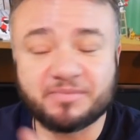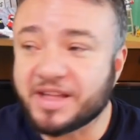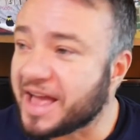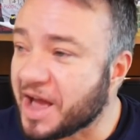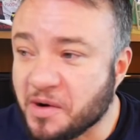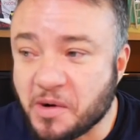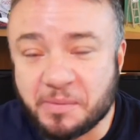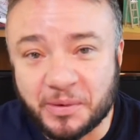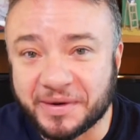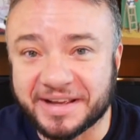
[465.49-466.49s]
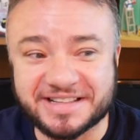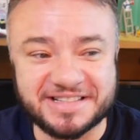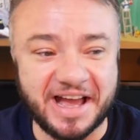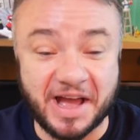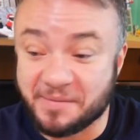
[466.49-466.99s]
How appalling is
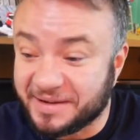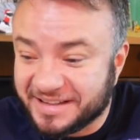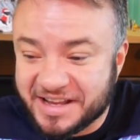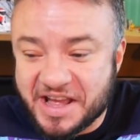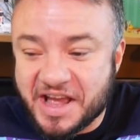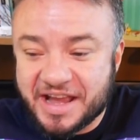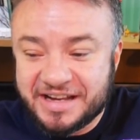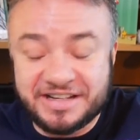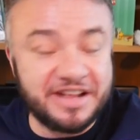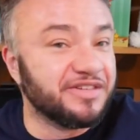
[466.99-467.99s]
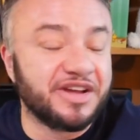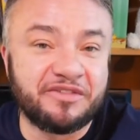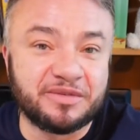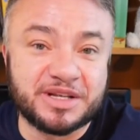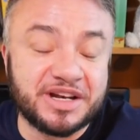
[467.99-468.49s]
that? I mean, he didn't even know if
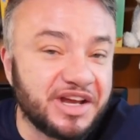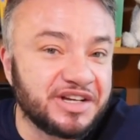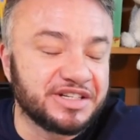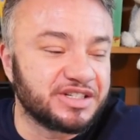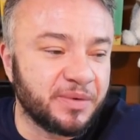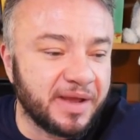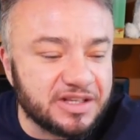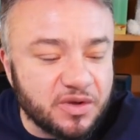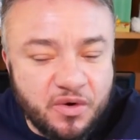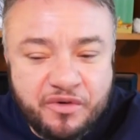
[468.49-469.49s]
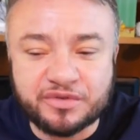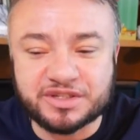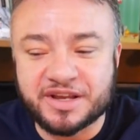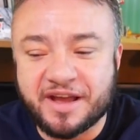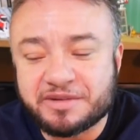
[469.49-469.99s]
I was allergic to it. It's awful.
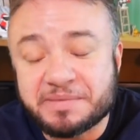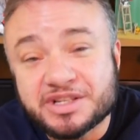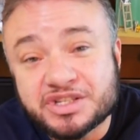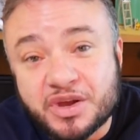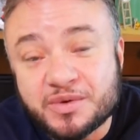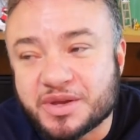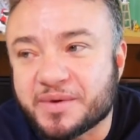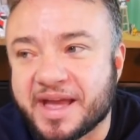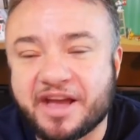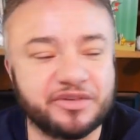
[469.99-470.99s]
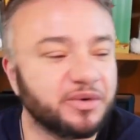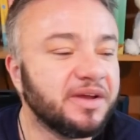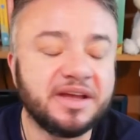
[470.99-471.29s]
So you have to be so so careful.